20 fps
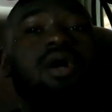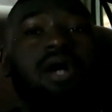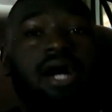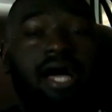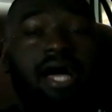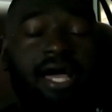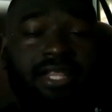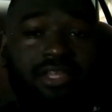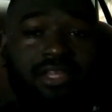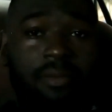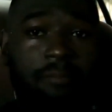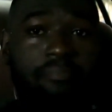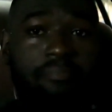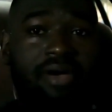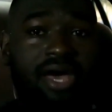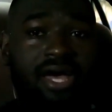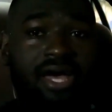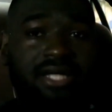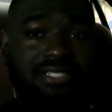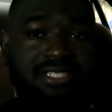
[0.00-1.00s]
I had the
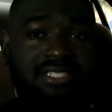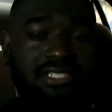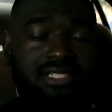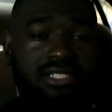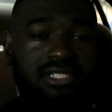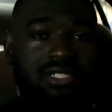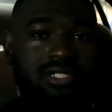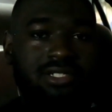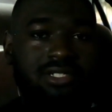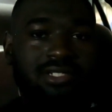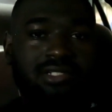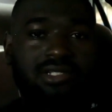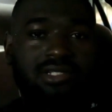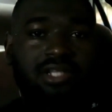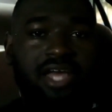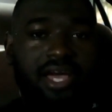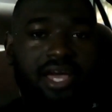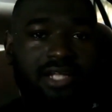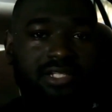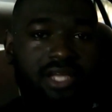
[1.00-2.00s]
best
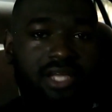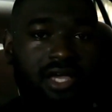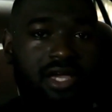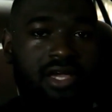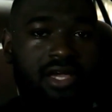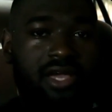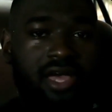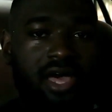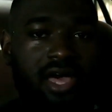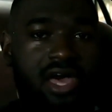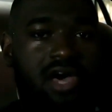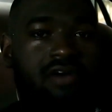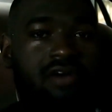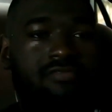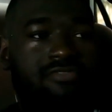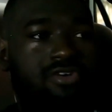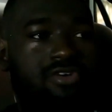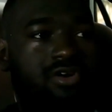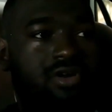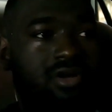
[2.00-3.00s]
leg day
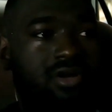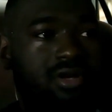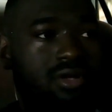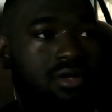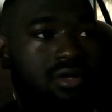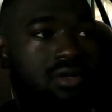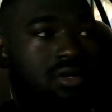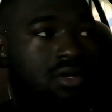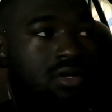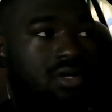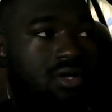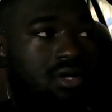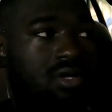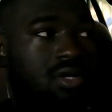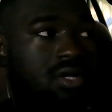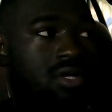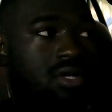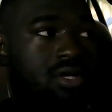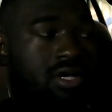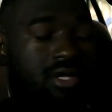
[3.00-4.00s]
ever
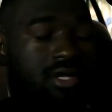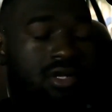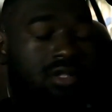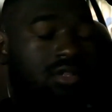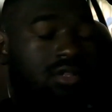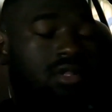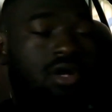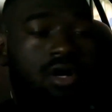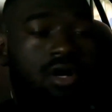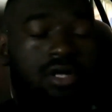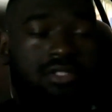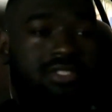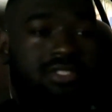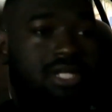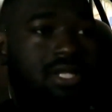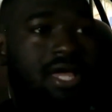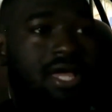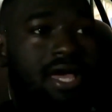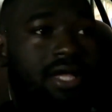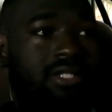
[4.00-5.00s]
in a long
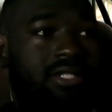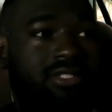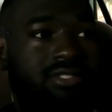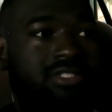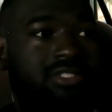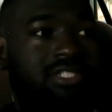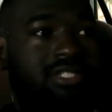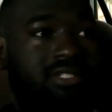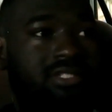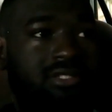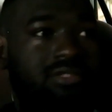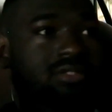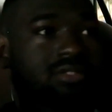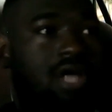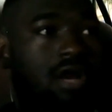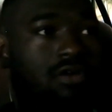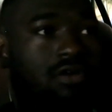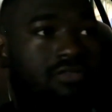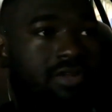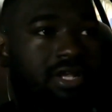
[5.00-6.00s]
time. Like,
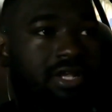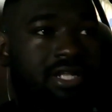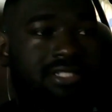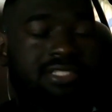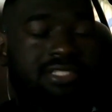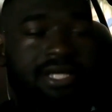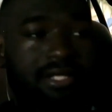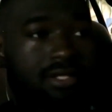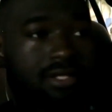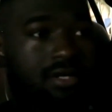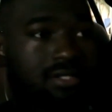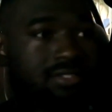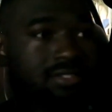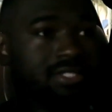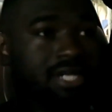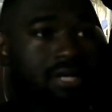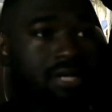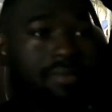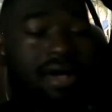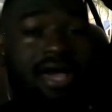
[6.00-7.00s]
I don't even need to say a long
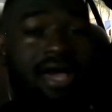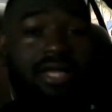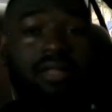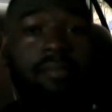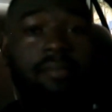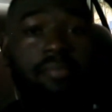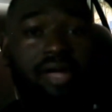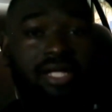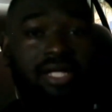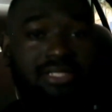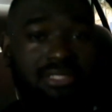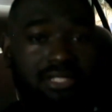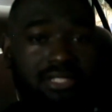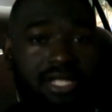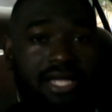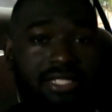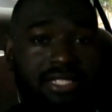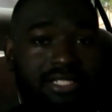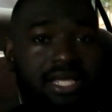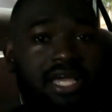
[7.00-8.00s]
time. I had the best
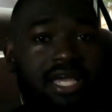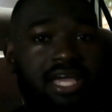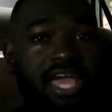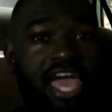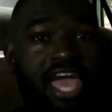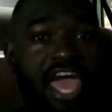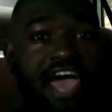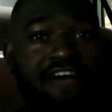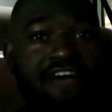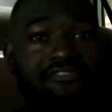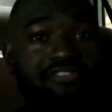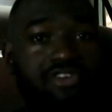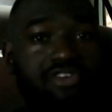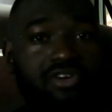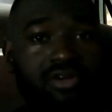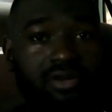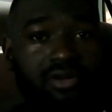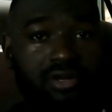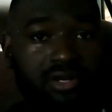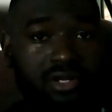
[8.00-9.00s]
leg day ever.